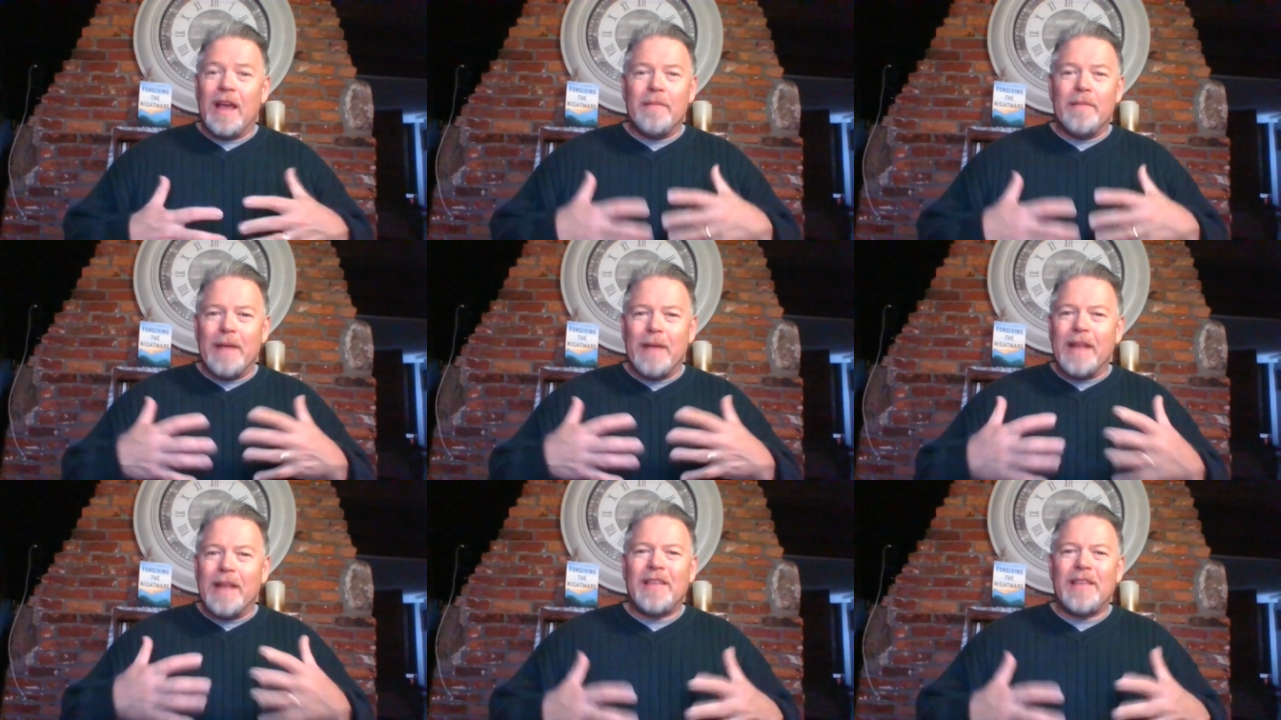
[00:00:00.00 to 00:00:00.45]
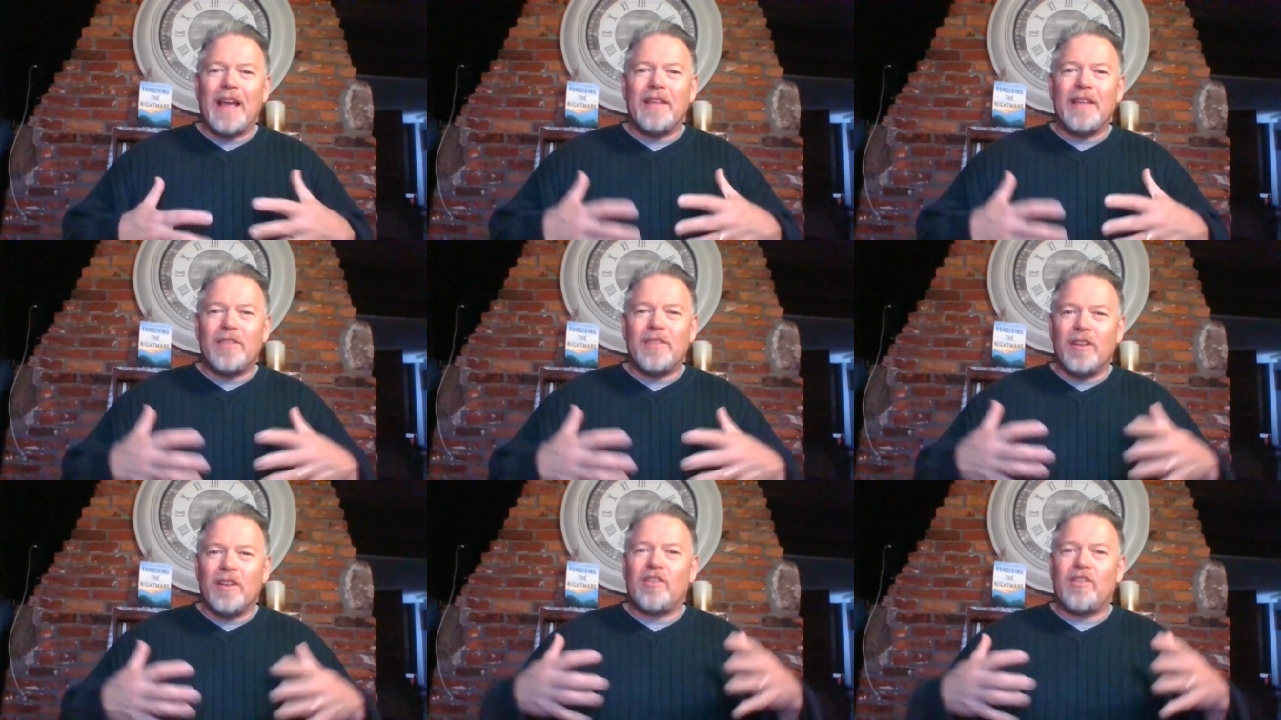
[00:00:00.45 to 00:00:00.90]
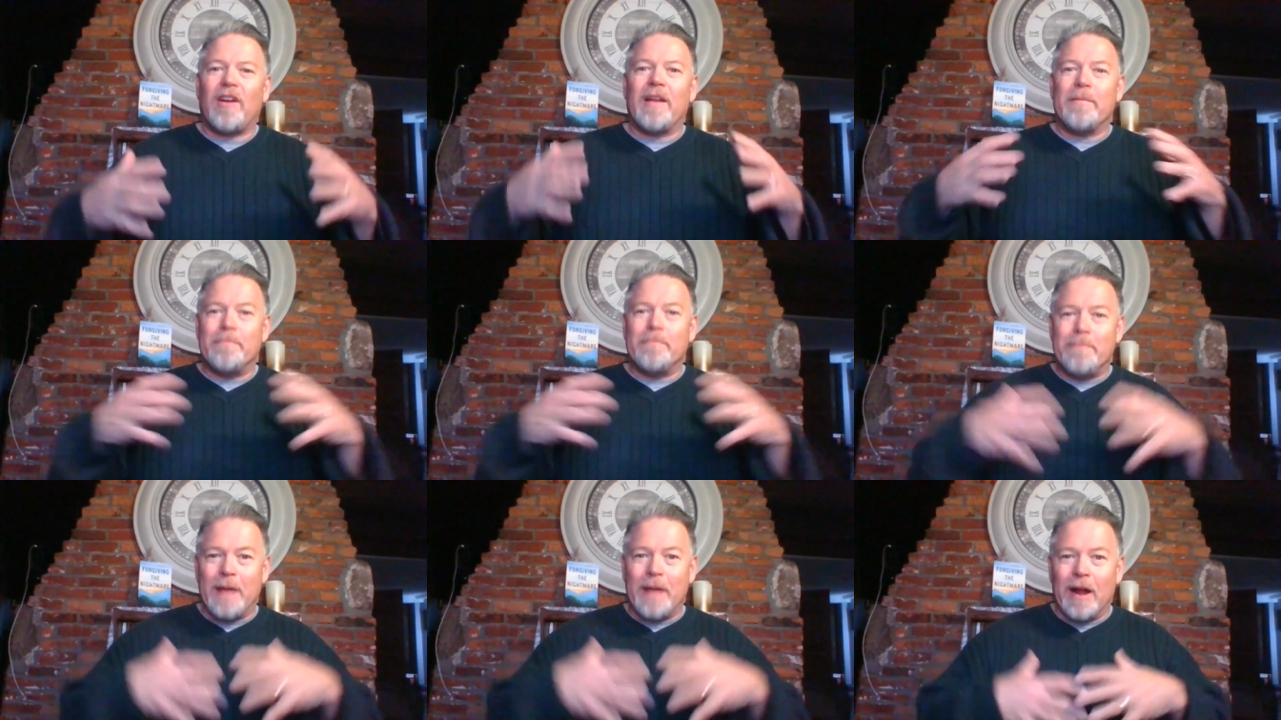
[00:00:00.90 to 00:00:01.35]
and men mm-hmm. tend to try
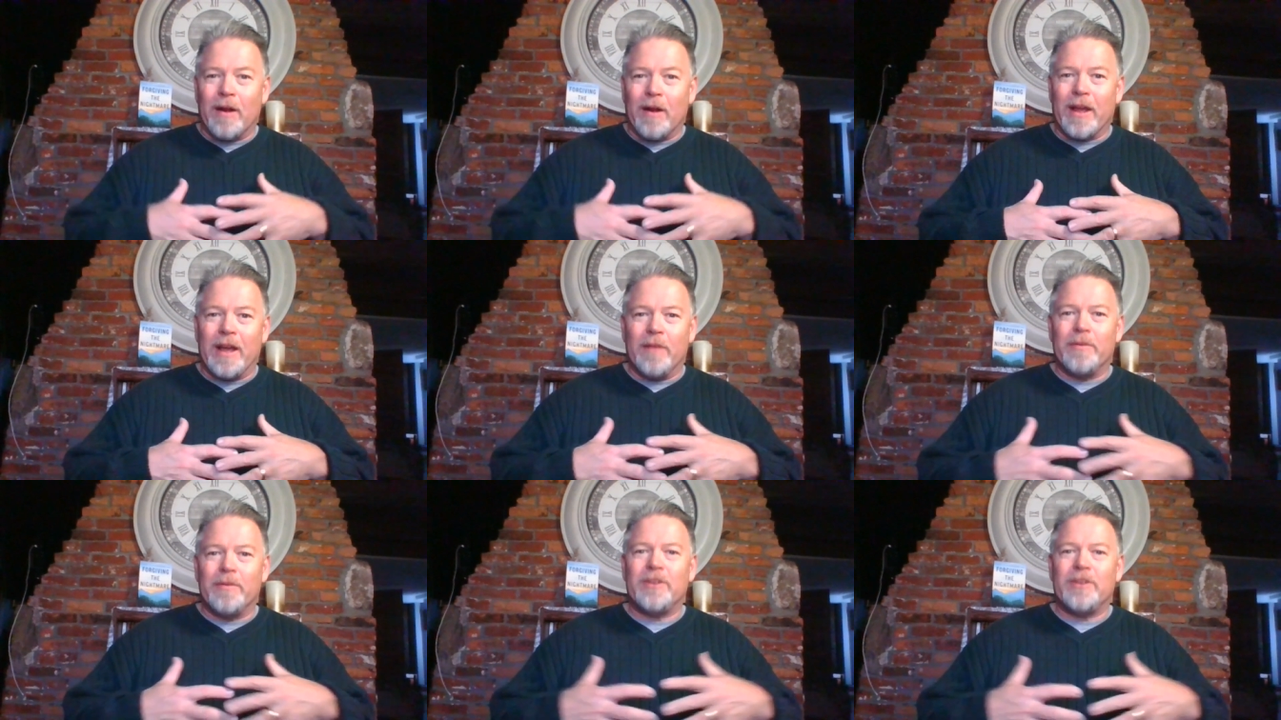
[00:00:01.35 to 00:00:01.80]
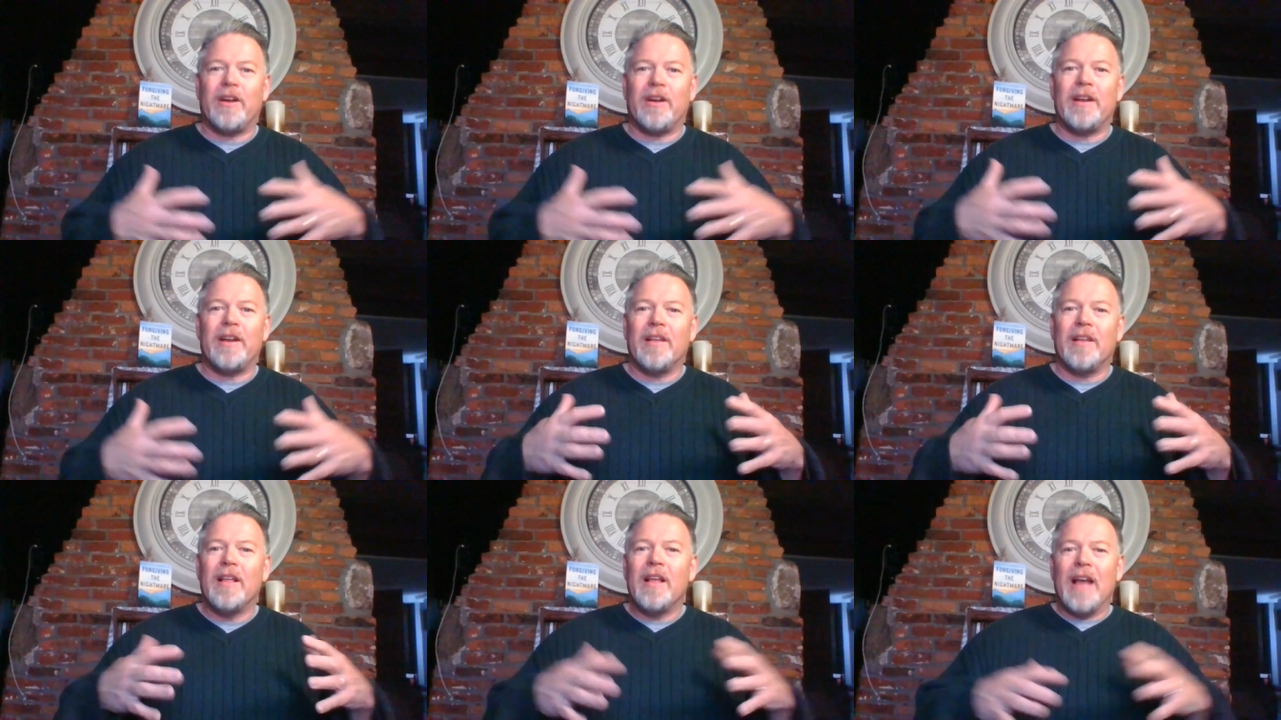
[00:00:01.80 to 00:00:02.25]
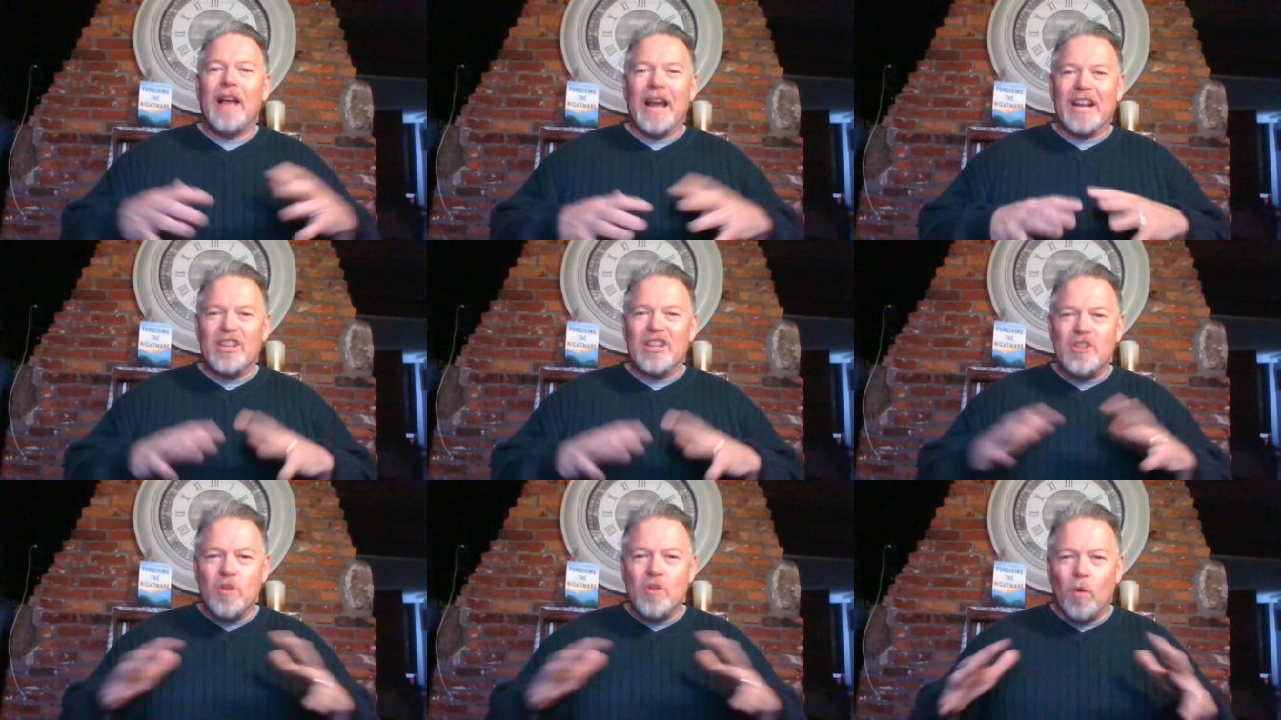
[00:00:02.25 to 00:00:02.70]
to bury it. We try to
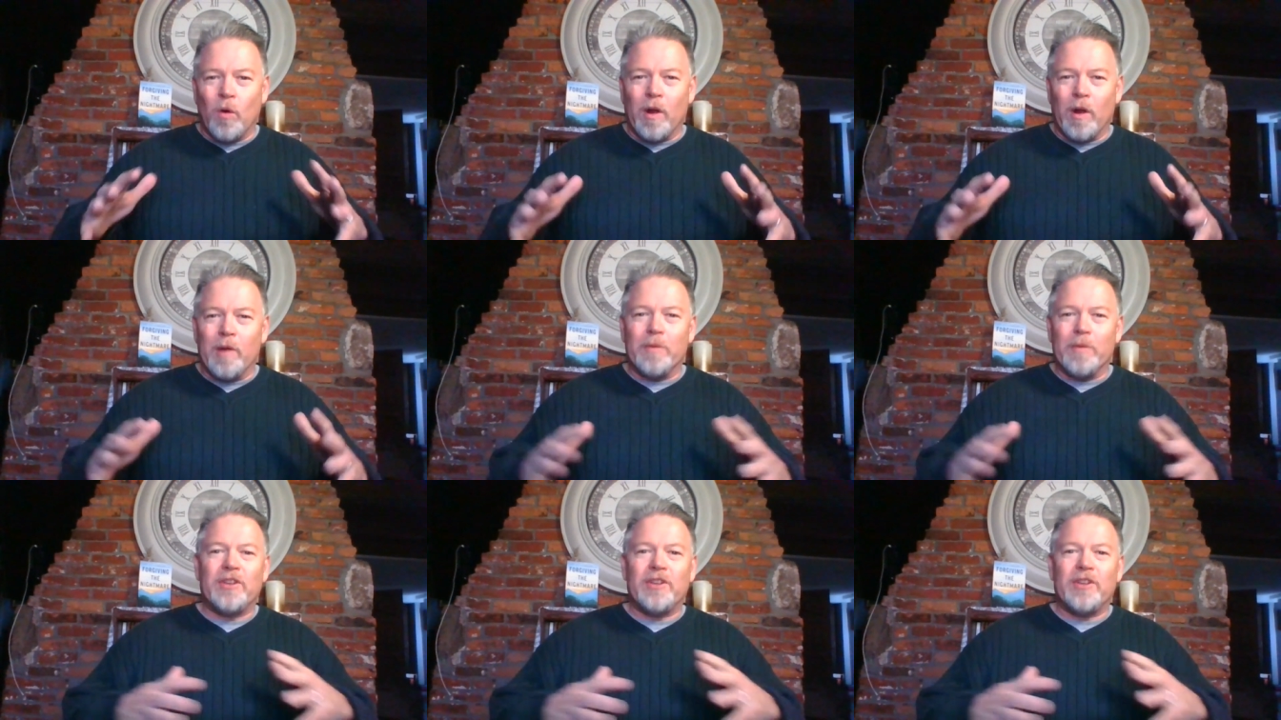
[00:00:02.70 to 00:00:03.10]
ignore it.